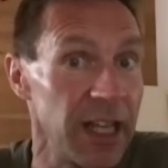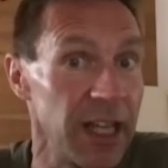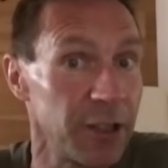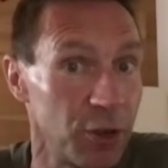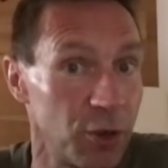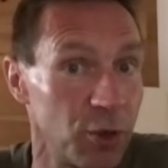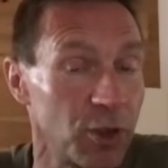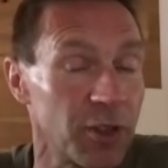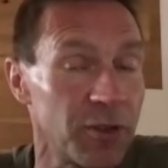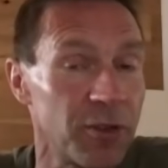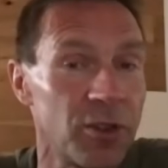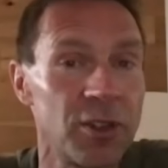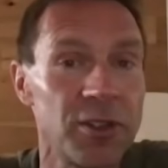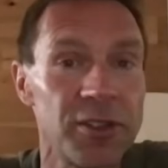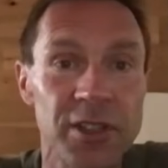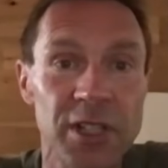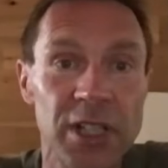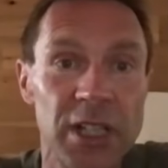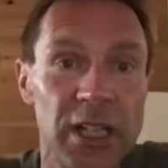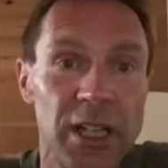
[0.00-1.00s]
at the Tour de
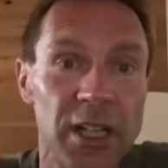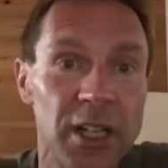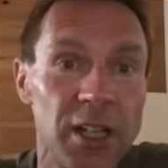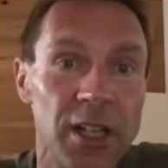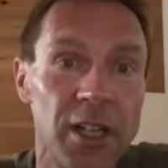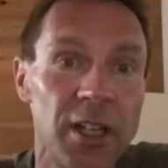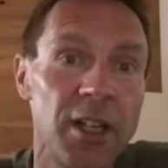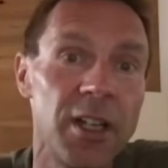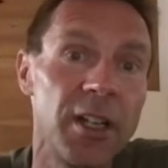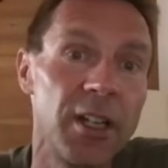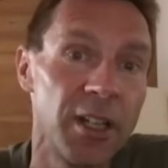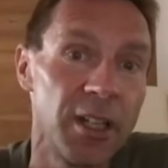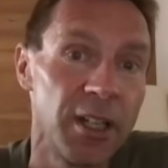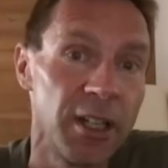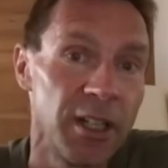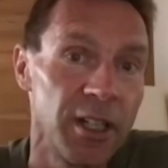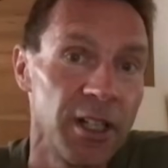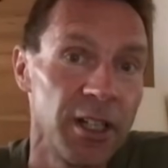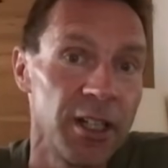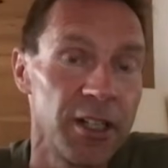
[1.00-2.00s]
France.
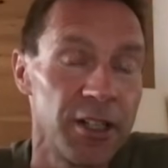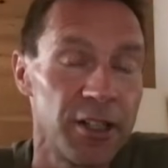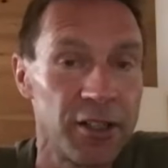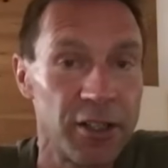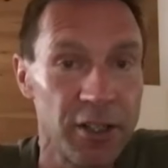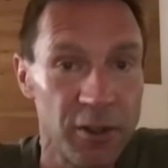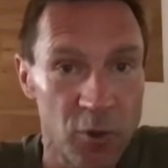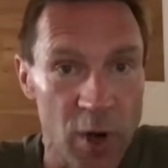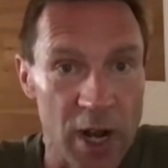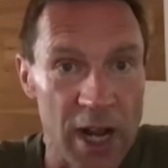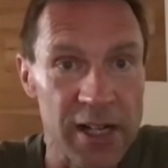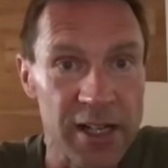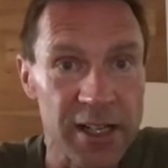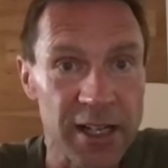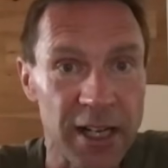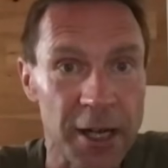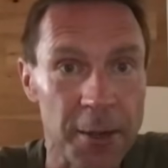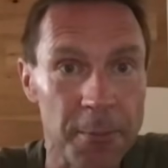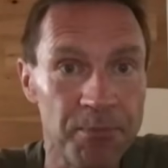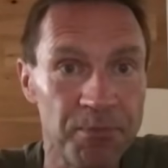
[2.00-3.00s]
The
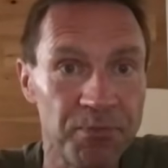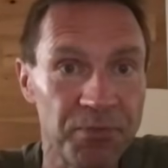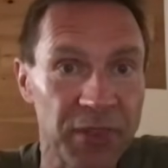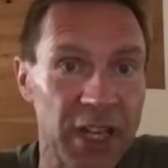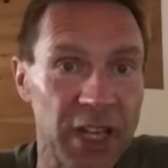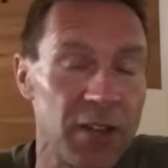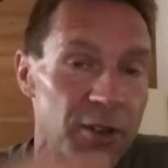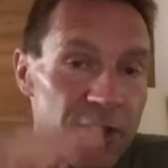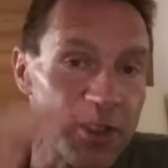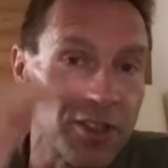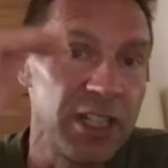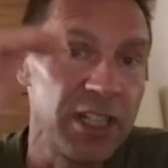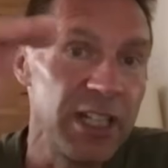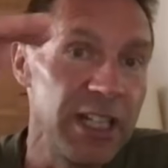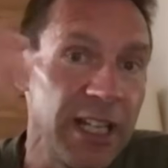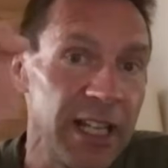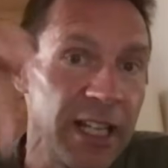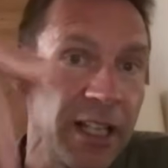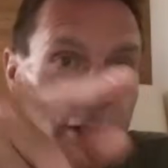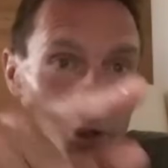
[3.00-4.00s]
Vuelta. He was
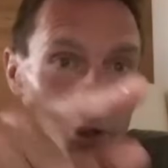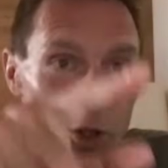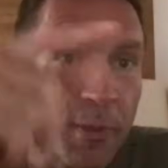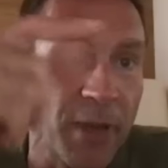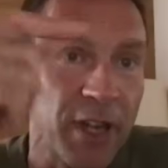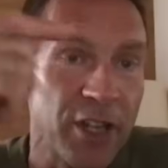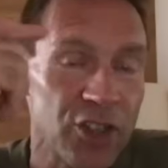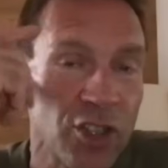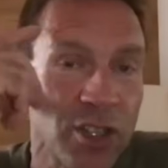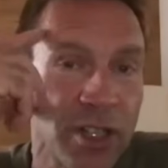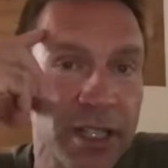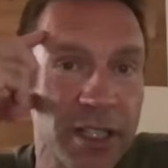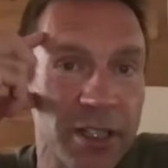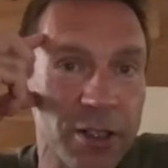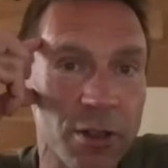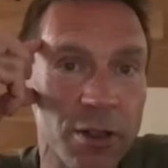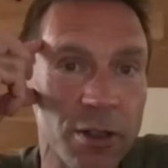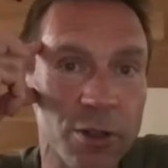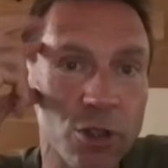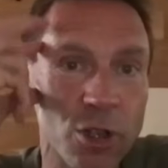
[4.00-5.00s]
leading, you mentioned it,
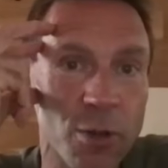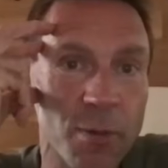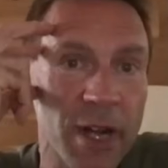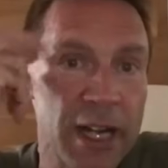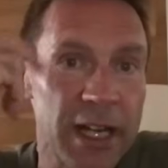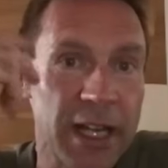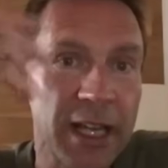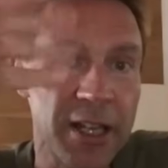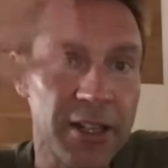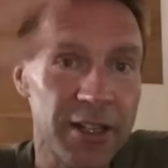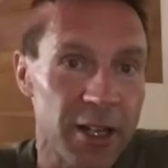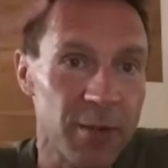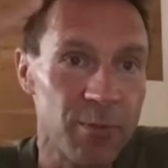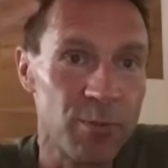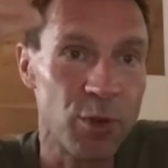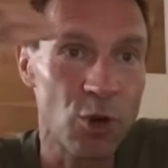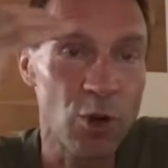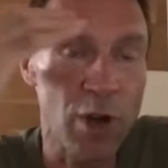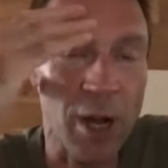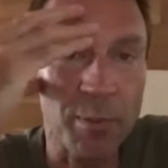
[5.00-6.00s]
on a Tourmalet, then
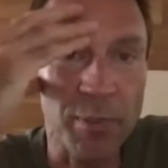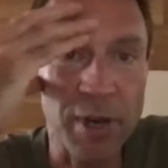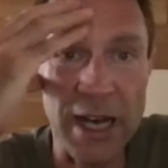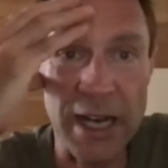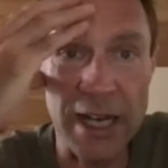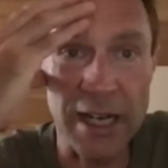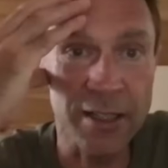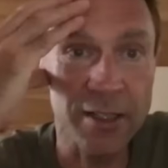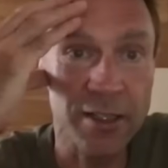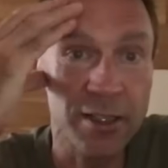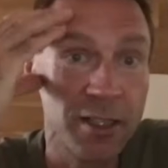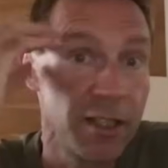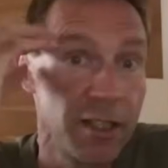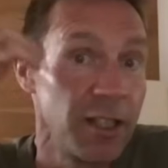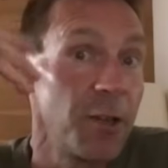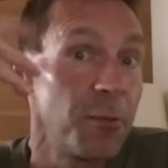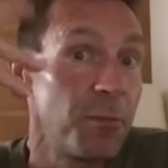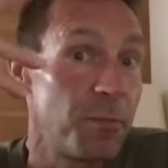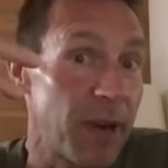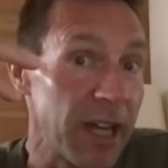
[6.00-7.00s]
blow apart.
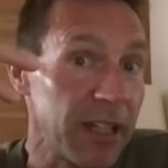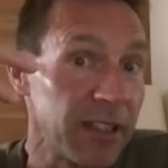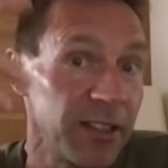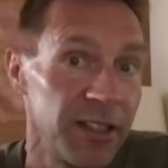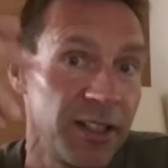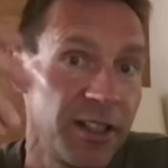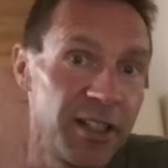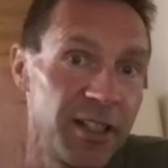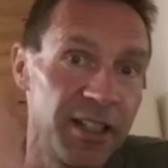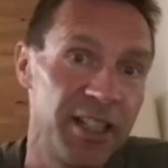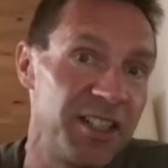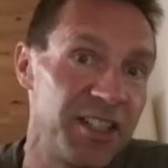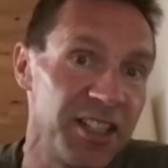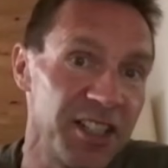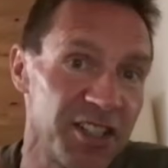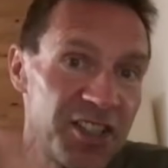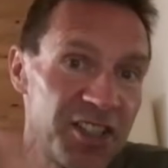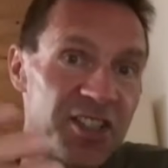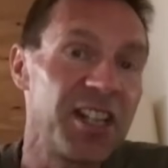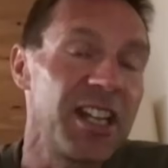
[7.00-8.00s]
But he
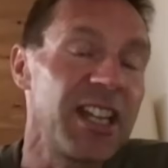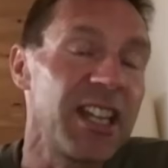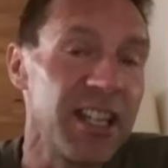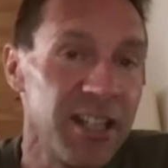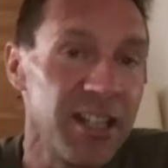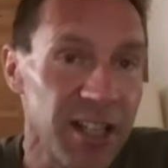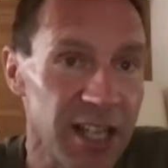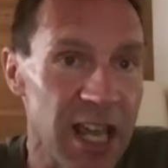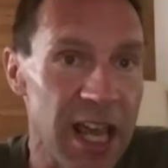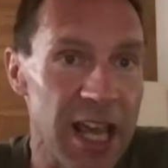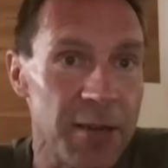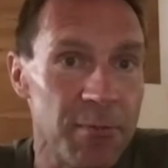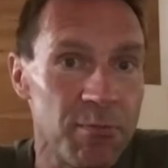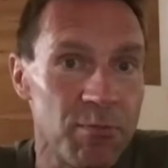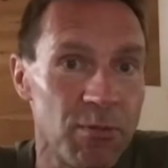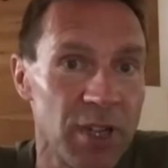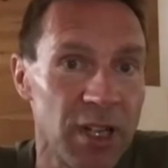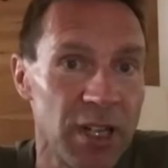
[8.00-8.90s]
did stick in the game,